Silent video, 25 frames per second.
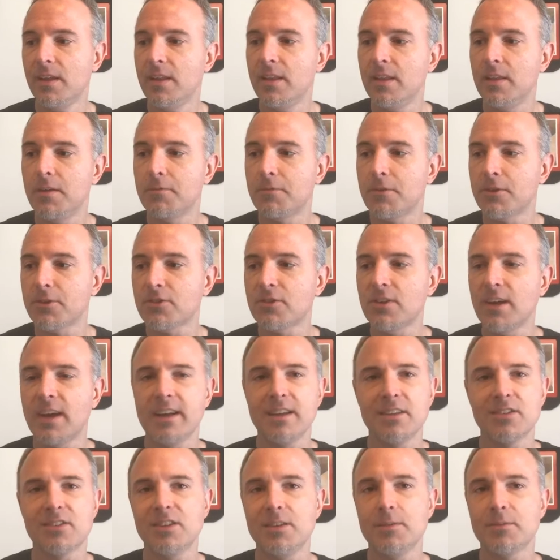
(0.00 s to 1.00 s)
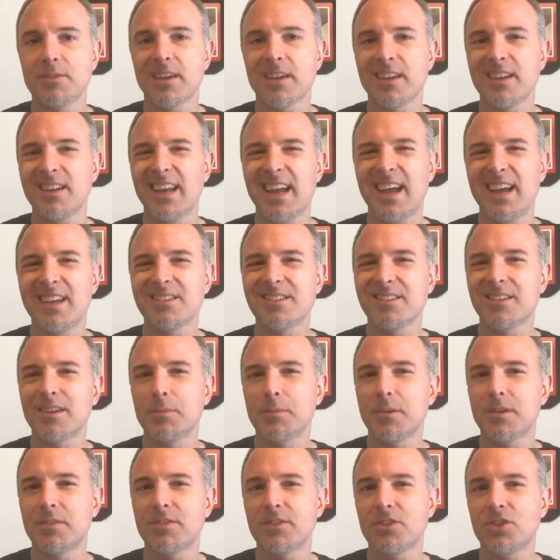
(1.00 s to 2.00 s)
In verse 9, it seems like it has a little
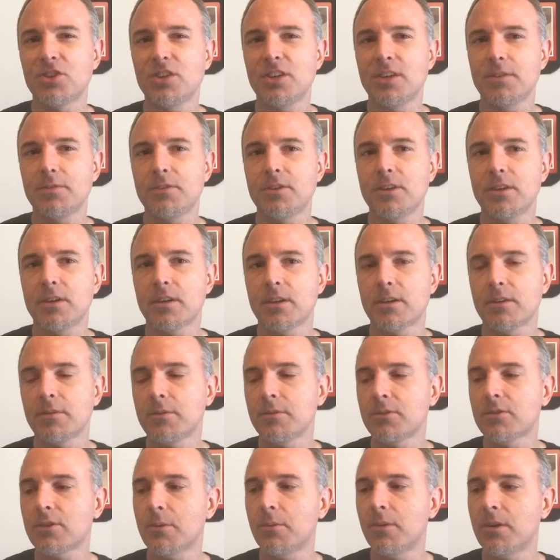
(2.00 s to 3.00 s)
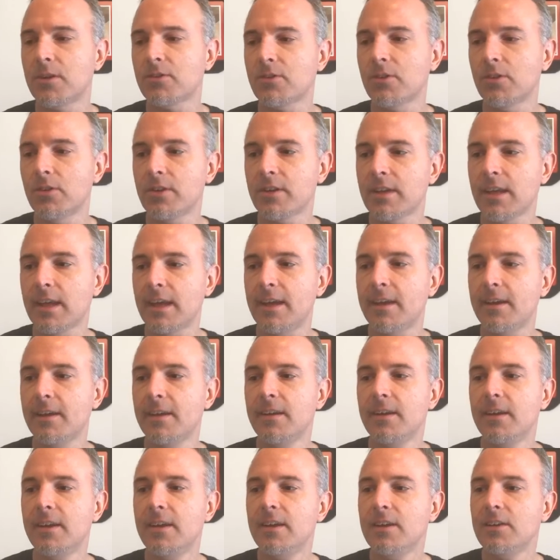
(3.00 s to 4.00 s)
bit of a shift here, which I want us to look at.
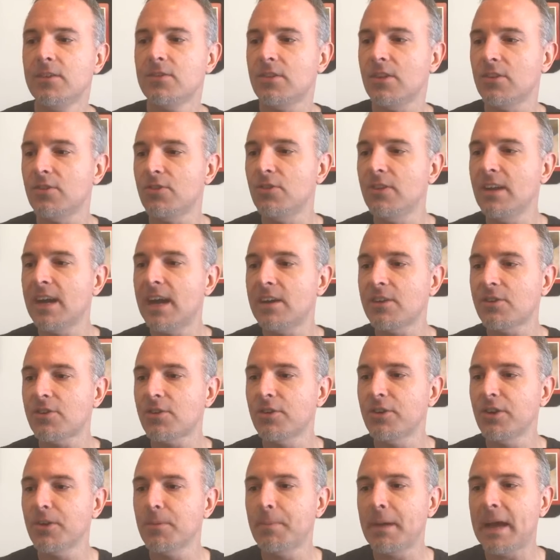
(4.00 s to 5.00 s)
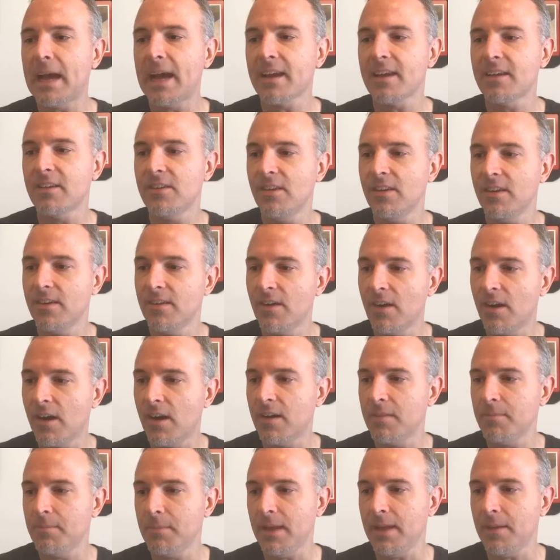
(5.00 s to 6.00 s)
It says, Do not turn your back
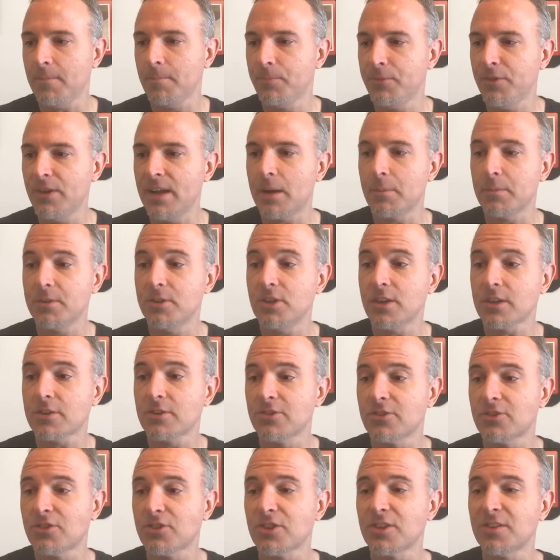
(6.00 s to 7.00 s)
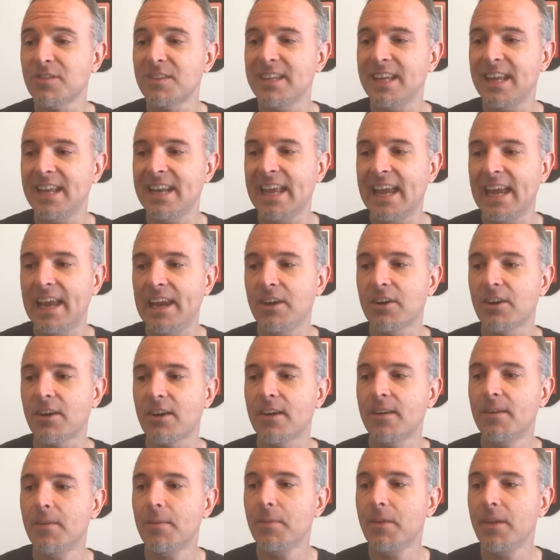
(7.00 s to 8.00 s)
on me, do not reject your servant in
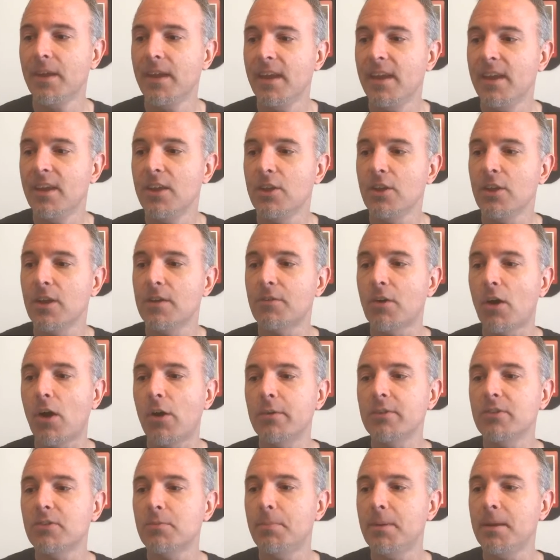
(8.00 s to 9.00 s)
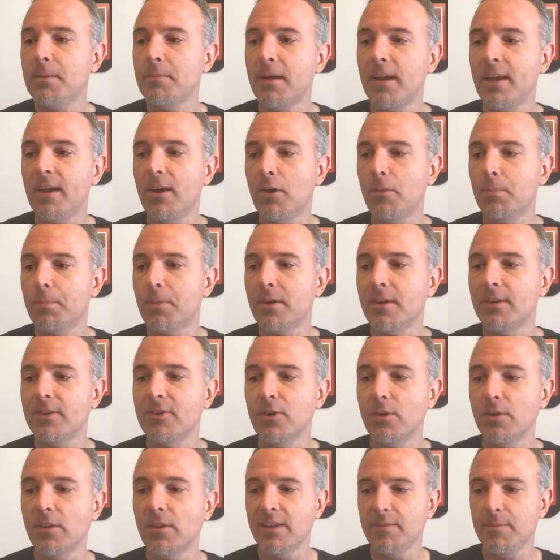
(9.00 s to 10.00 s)
anger you have always been my helper.
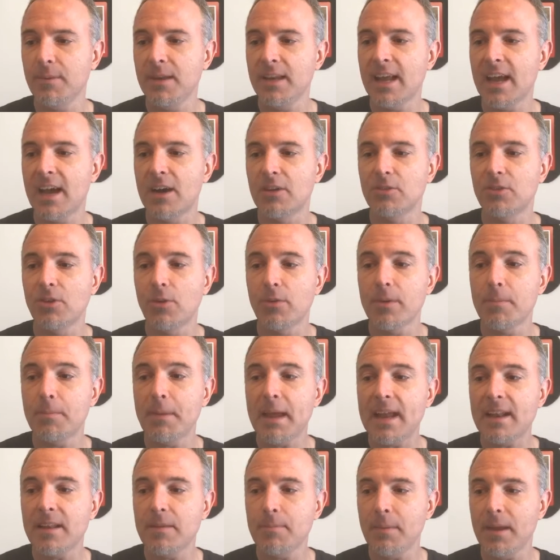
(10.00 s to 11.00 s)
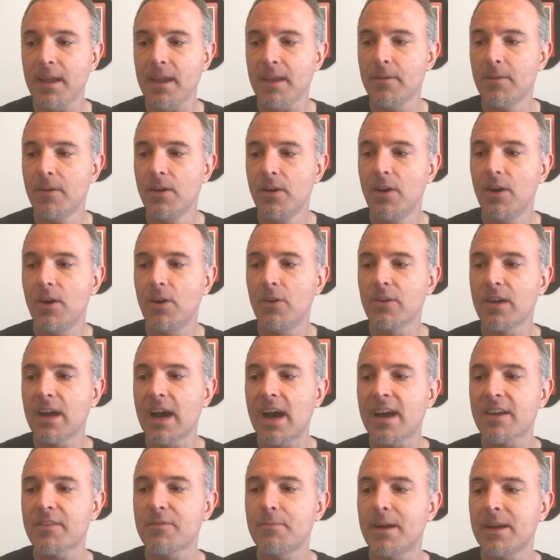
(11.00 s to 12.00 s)
Don't me now. Don't abandon me, O
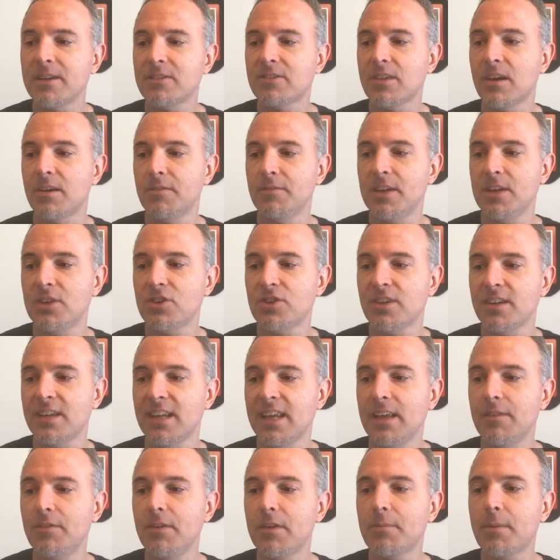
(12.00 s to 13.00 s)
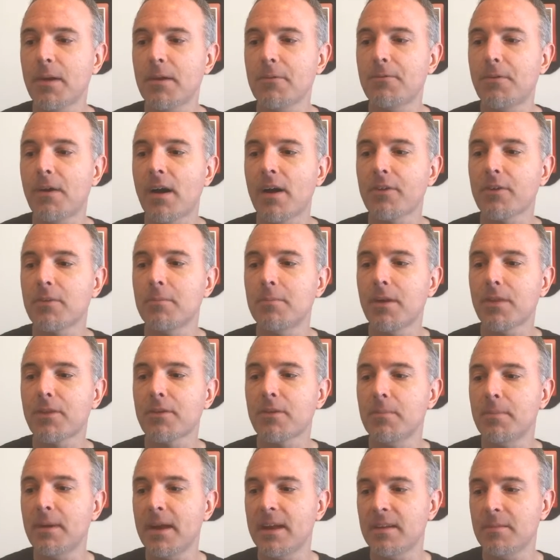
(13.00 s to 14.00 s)
God of my salvation. Even if my father and mother
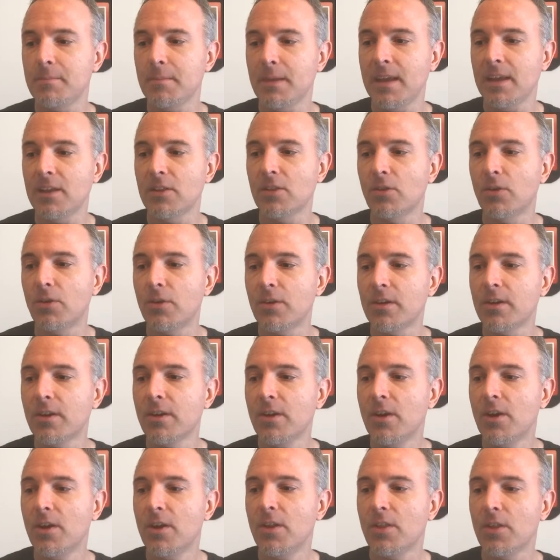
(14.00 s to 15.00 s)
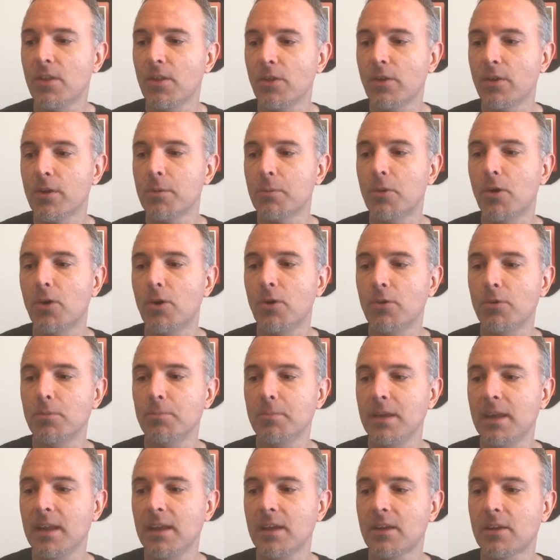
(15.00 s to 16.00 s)
abandon me, Lord, the Lord will hold
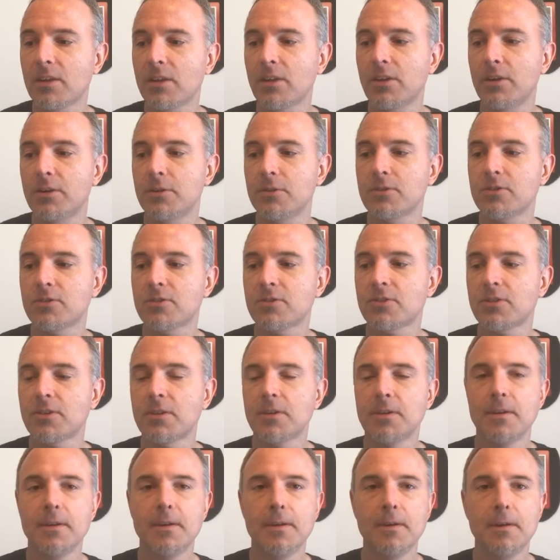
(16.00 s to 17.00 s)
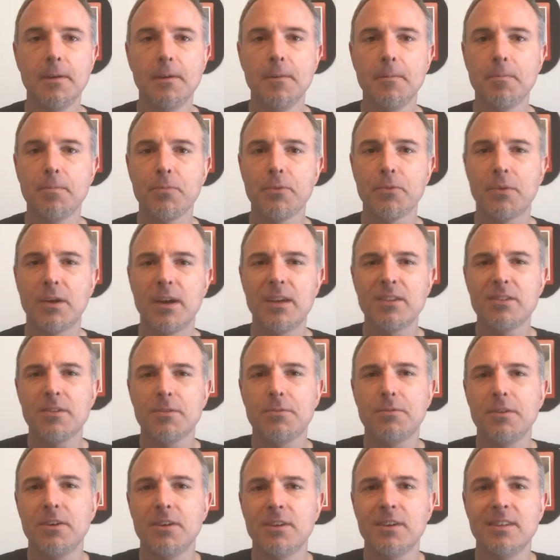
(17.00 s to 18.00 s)
me close. Why is he
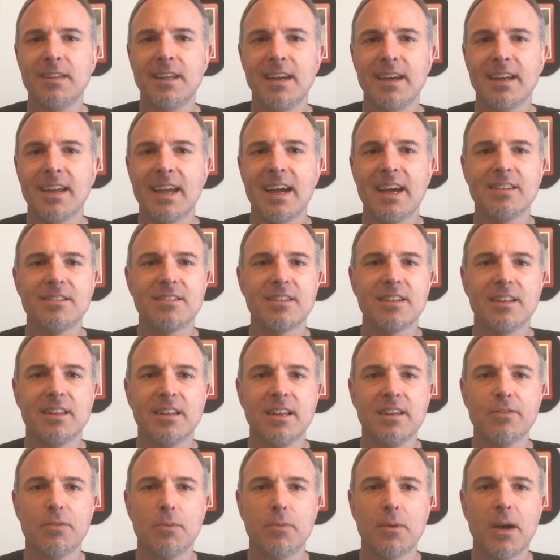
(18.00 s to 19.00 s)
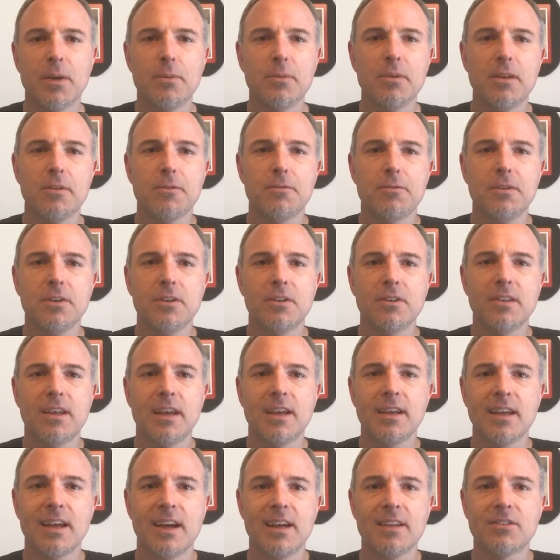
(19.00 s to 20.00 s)
feeling that God's going to leave him? Why would he feel
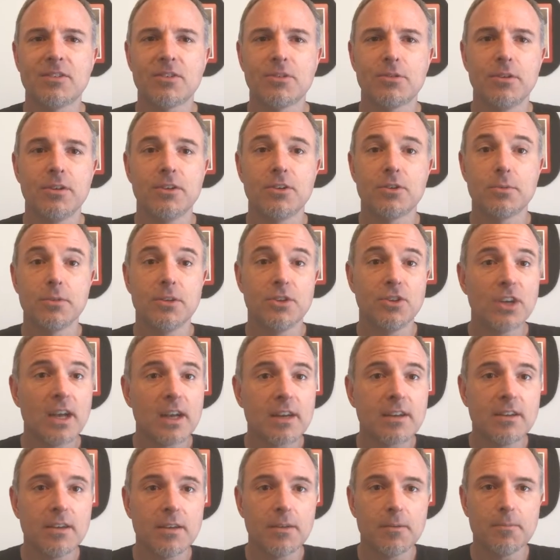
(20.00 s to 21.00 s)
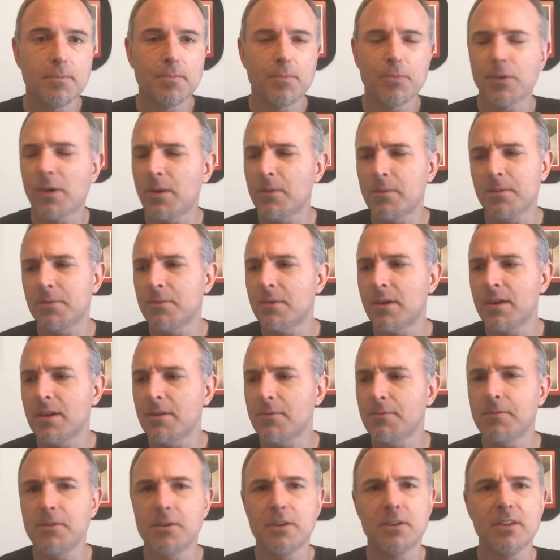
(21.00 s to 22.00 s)
that God's going to reject him? Why, would, why do you
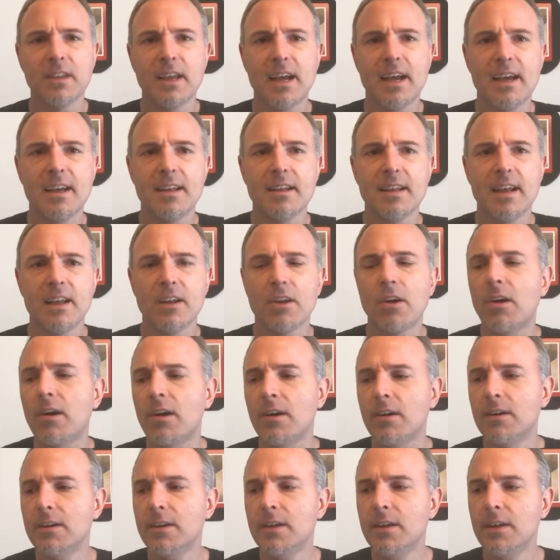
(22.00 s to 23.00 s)
feel that at all?